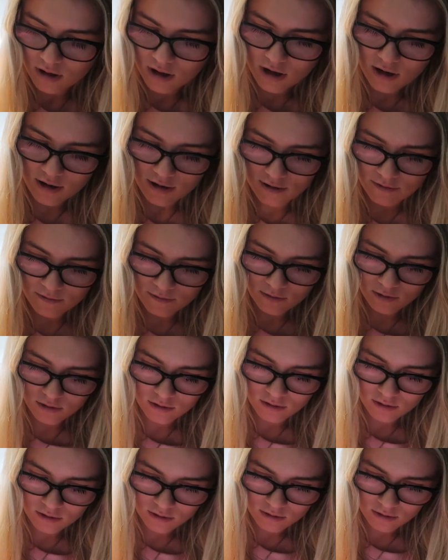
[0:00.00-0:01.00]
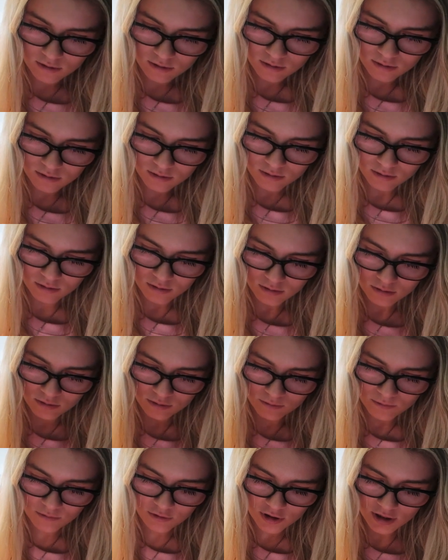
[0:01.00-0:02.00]
I've got
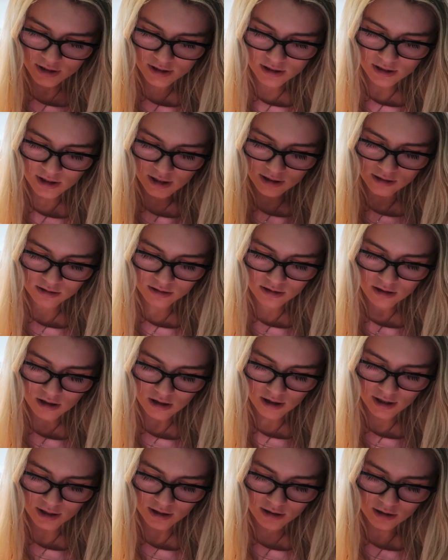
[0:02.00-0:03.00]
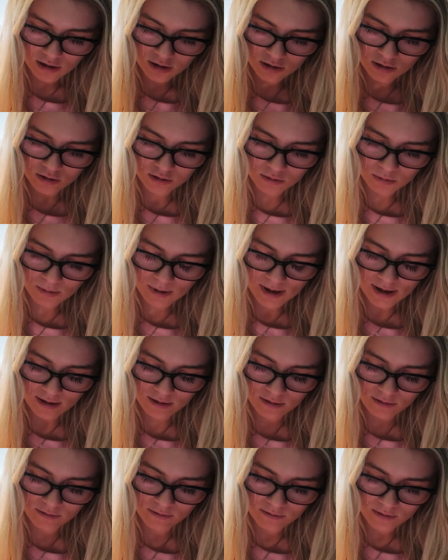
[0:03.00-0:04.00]
3, 6, 9,
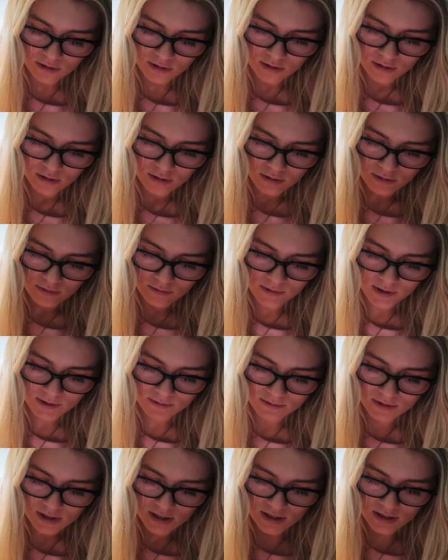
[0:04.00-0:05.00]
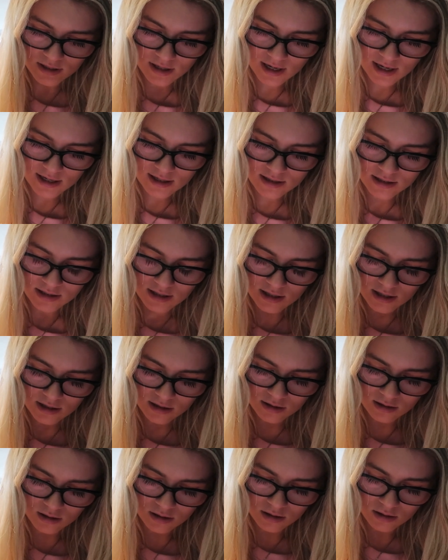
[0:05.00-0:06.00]
12, 15,
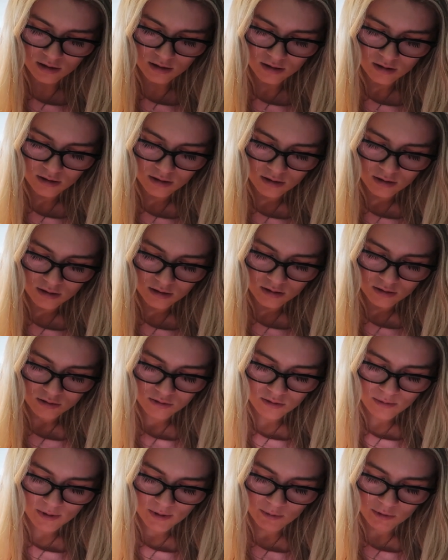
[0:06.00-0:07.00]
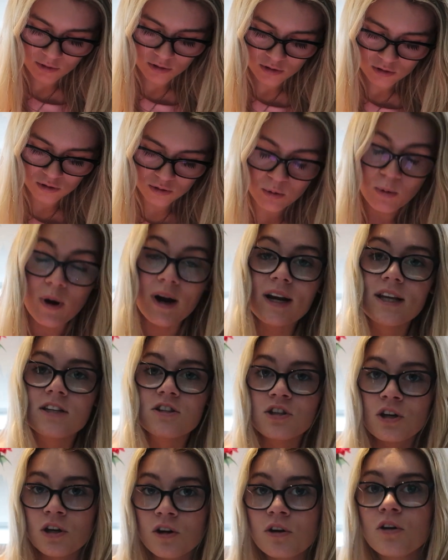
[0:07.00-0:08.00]
18, 21,
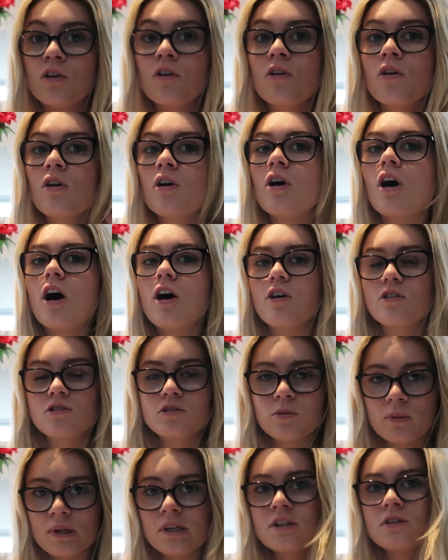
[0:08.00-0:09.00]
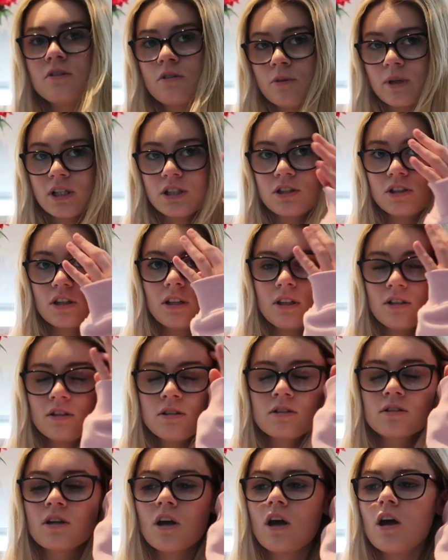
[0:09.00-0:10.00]
22. I got 22
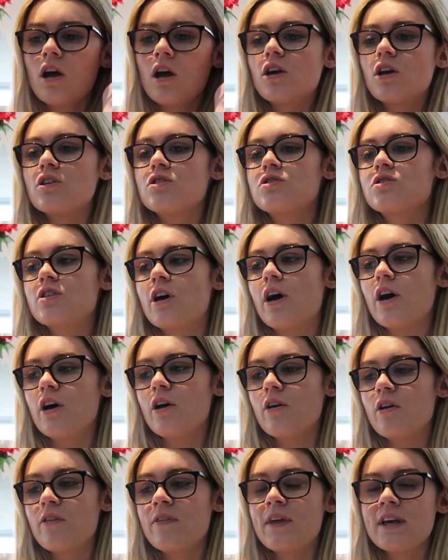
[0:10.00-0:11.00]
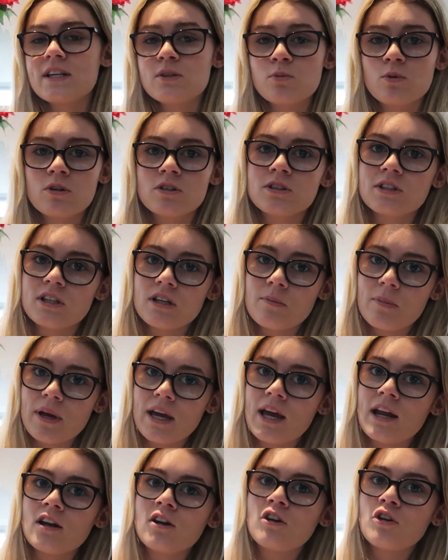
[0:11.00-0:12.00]
questions. So this one's going to
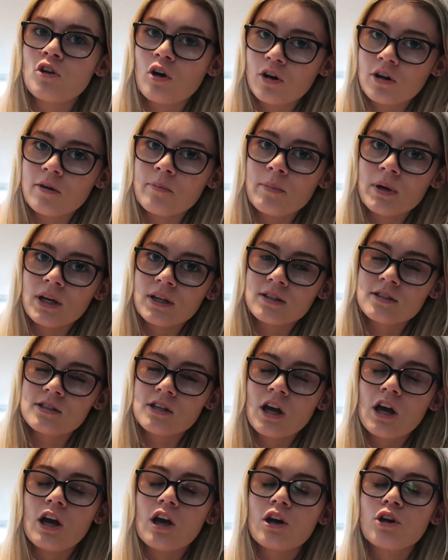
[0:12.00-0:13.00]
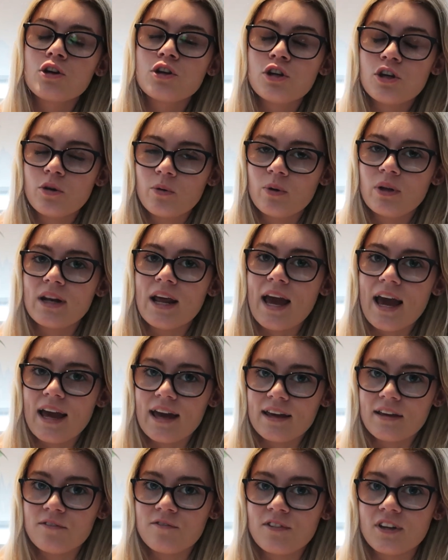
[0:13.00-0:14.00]
be an anonymous
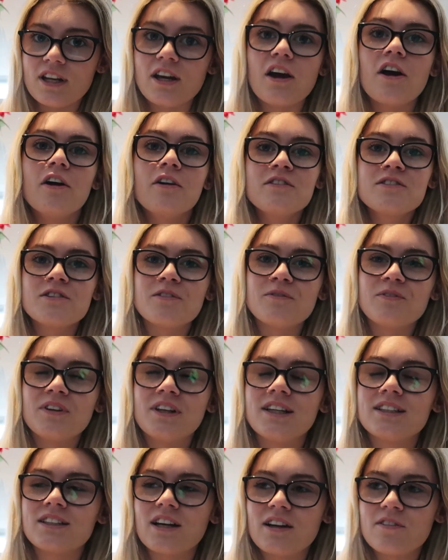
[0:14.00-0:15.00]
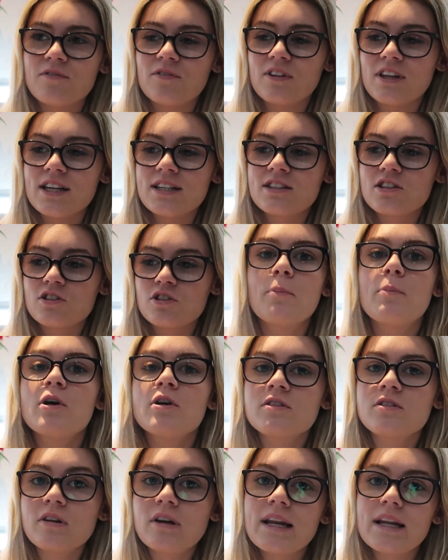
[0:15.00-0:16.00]
Q&A video, so I'm really excited for this. I
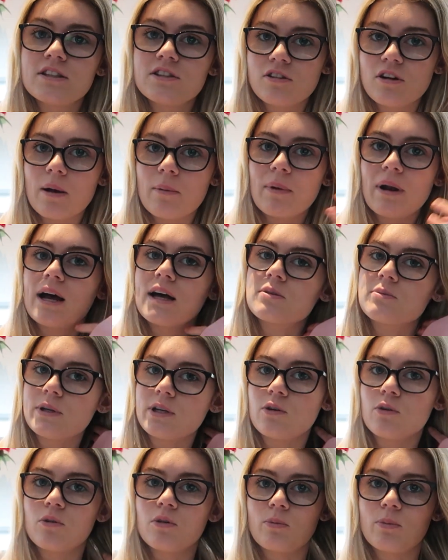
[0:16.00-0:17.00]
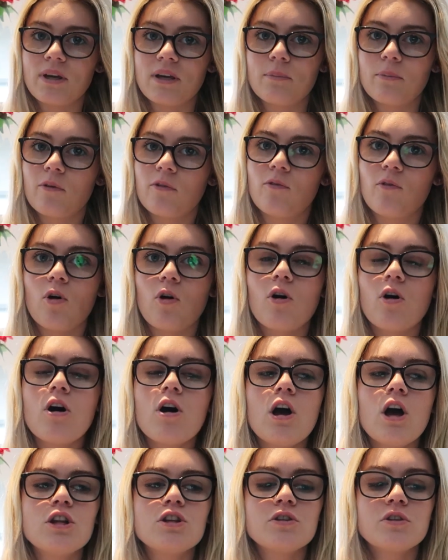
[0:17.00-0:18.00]
posted on Instagram last week or the week before
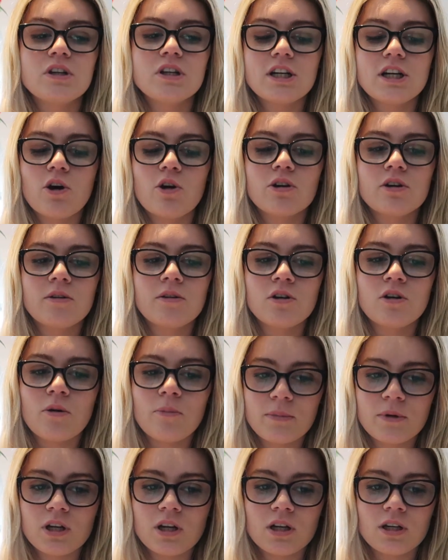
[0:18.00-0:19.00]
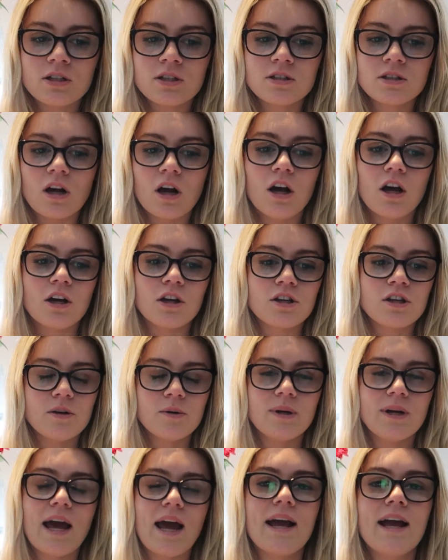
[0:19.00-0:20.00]
doing an anonymous
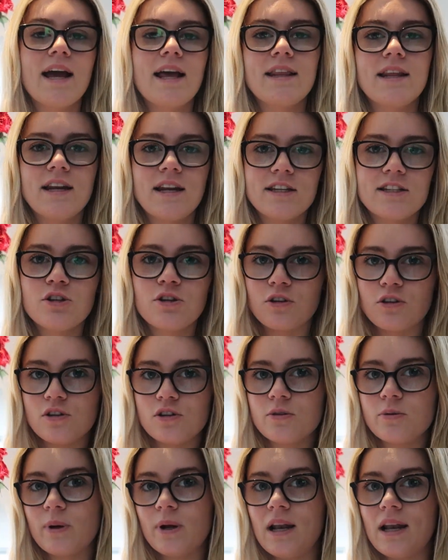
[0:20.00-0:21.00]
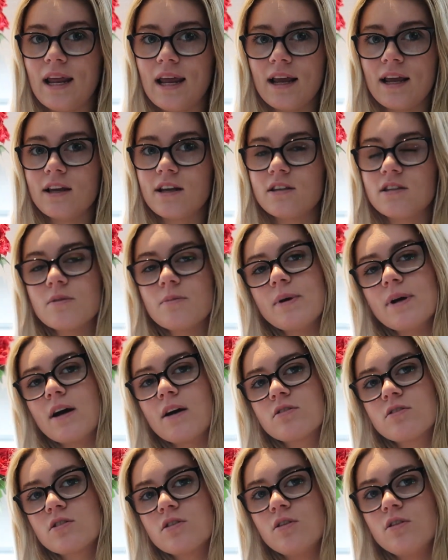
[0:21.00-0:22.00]
Q&A, and then it took you to a link to be
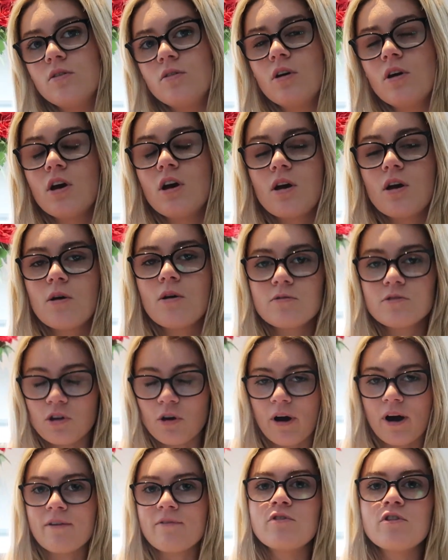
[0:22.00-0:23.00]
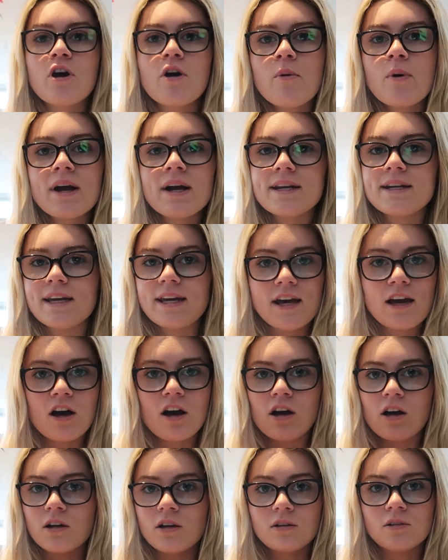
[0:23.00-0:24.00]
able to, so I have no
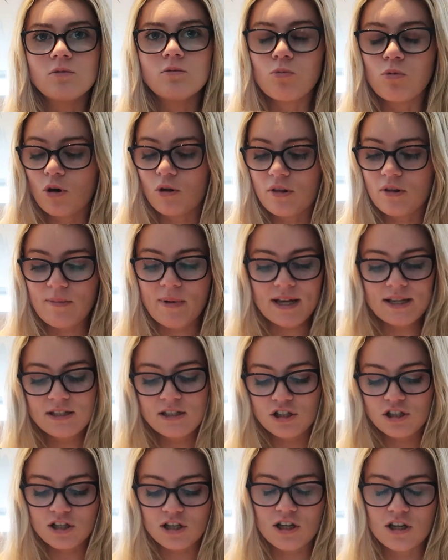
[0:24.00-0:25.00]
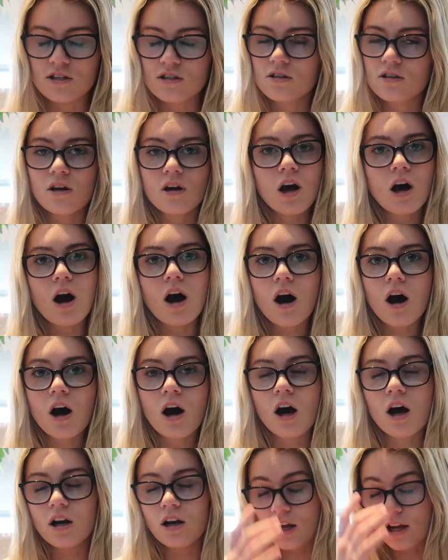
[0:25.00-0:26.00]
idea what the messages
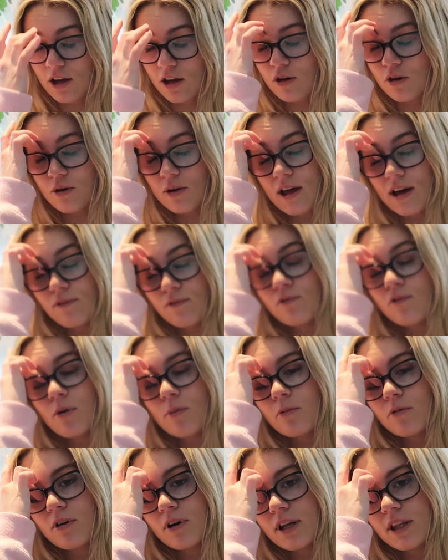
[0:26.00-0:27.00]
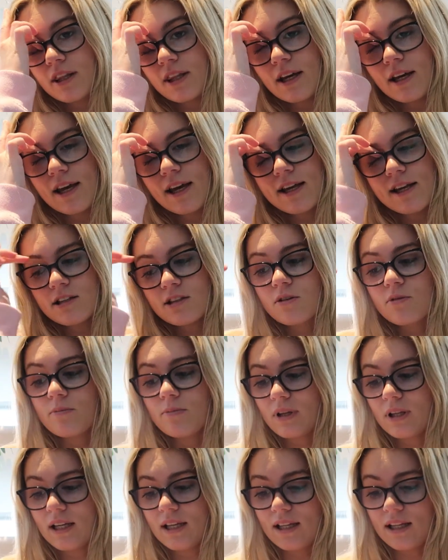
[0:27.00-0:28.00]
are, like who they're from or anything. It is
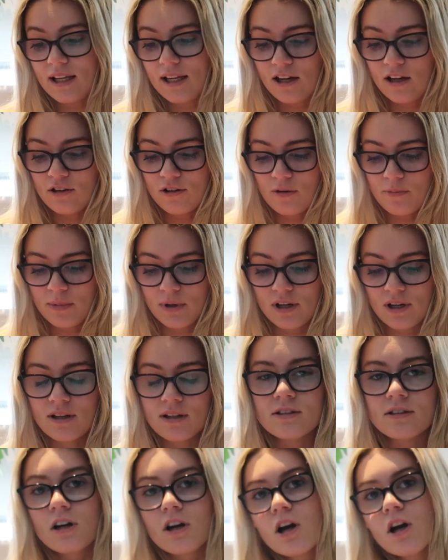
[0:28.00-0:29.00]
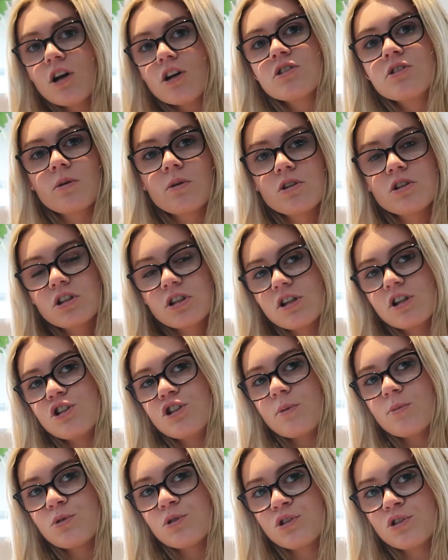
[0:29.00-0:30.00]
completely anonymous, so we're just going to
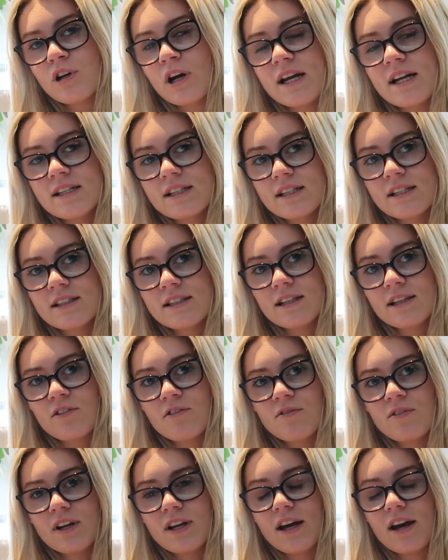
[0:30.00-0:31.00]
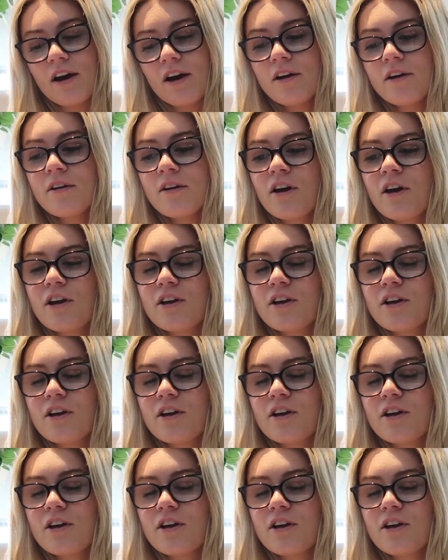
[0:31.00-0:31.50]
jump straight into this little video.